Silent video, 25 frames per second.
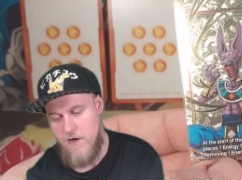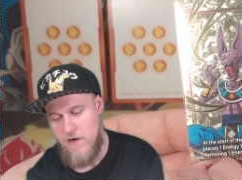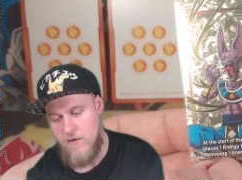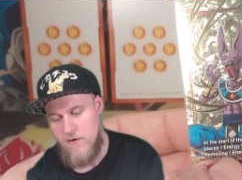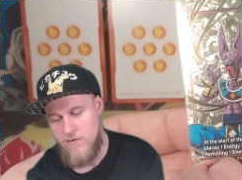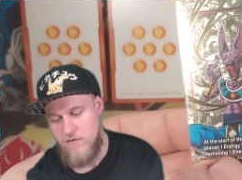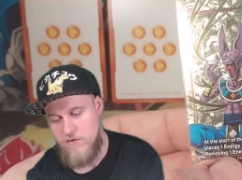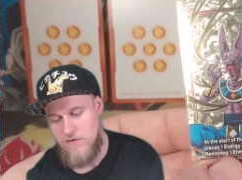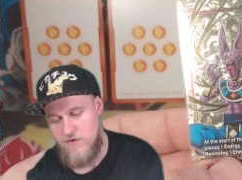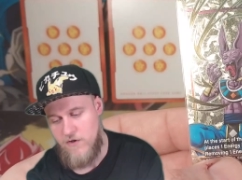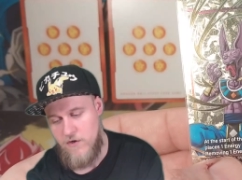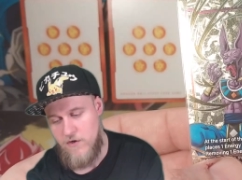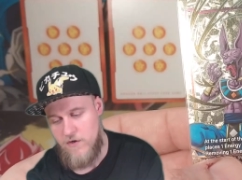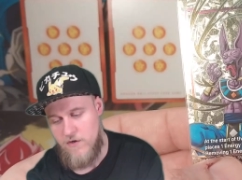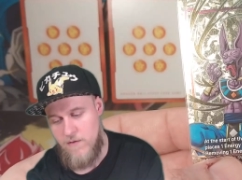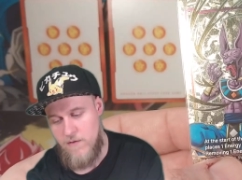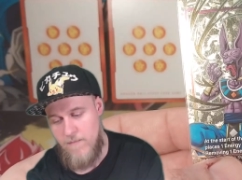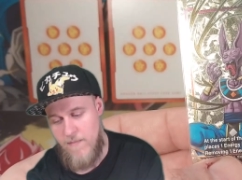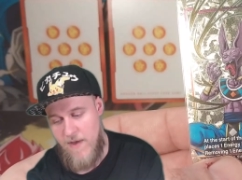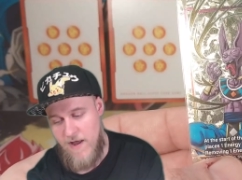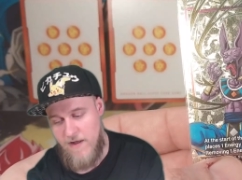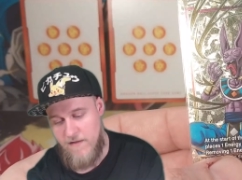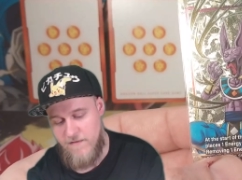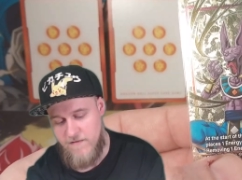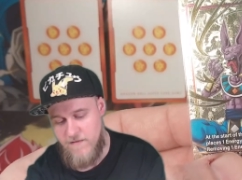certain
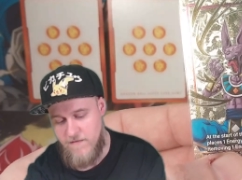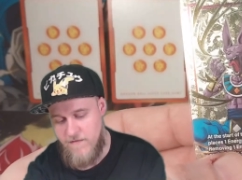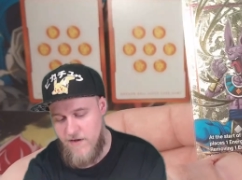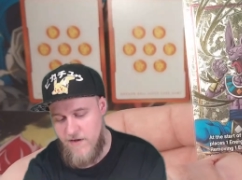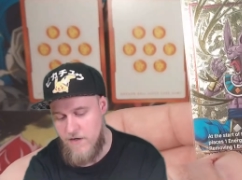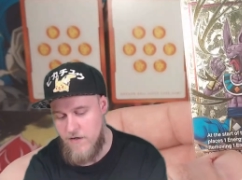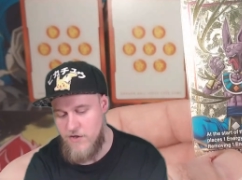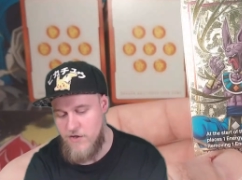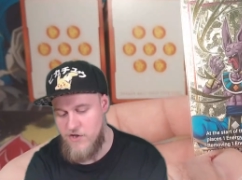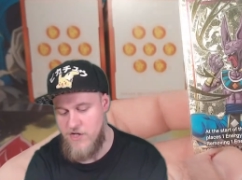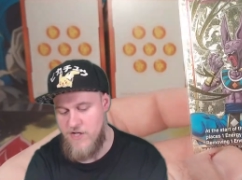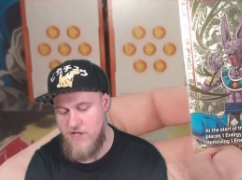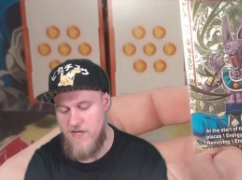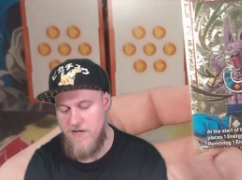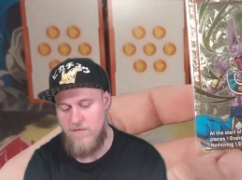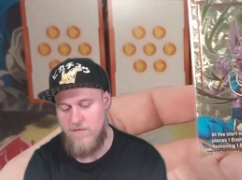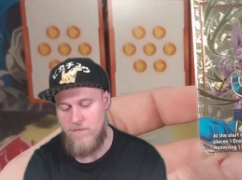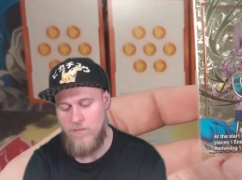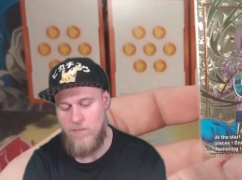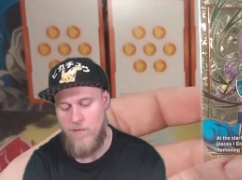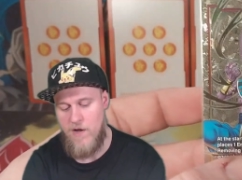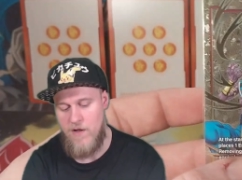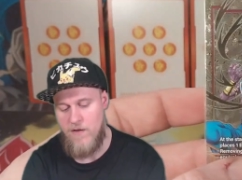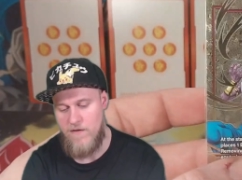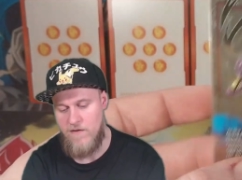amounts of energy
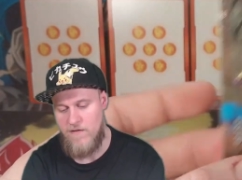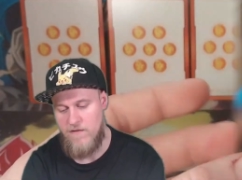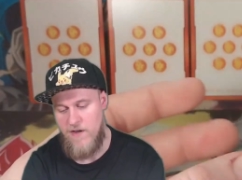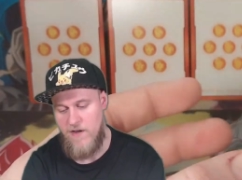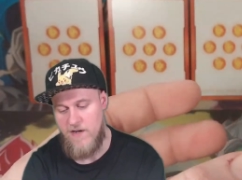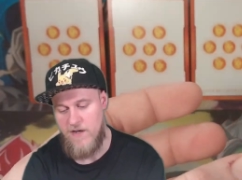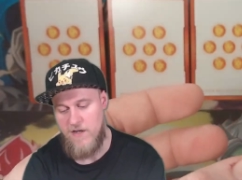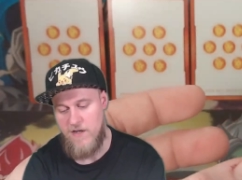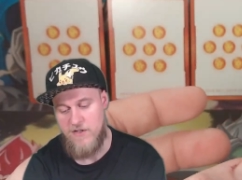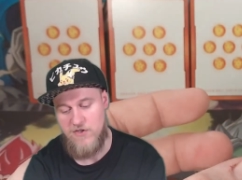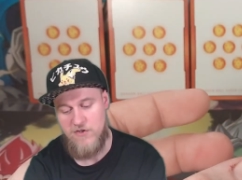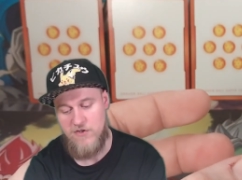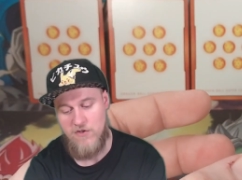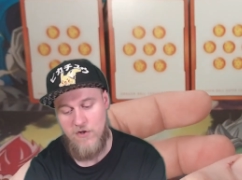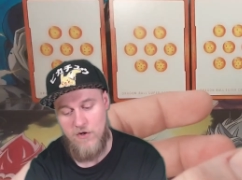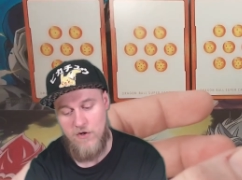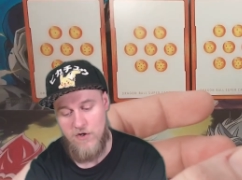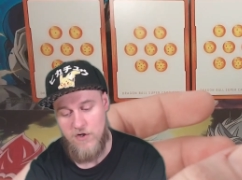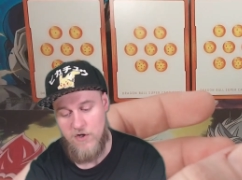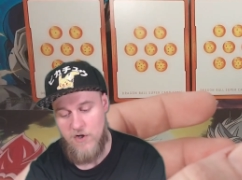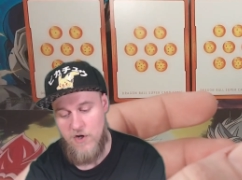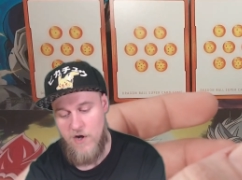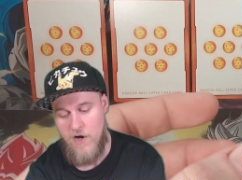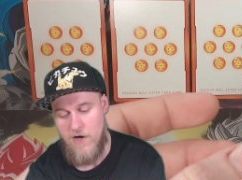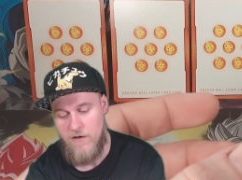as well as a
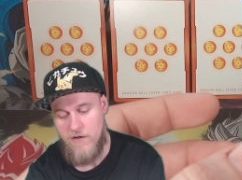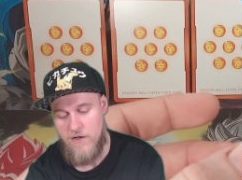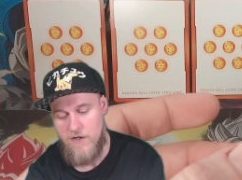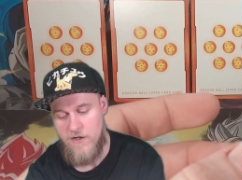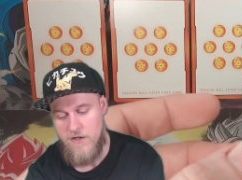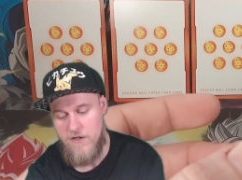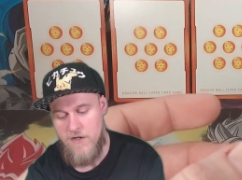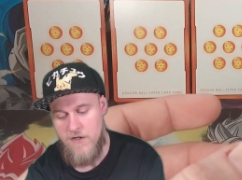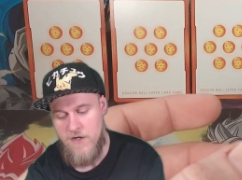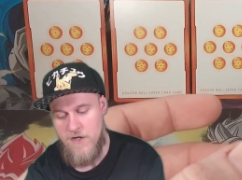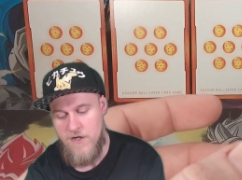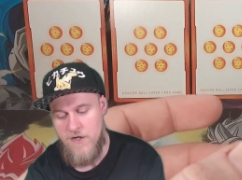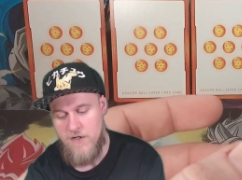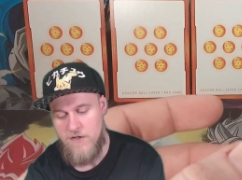certain color.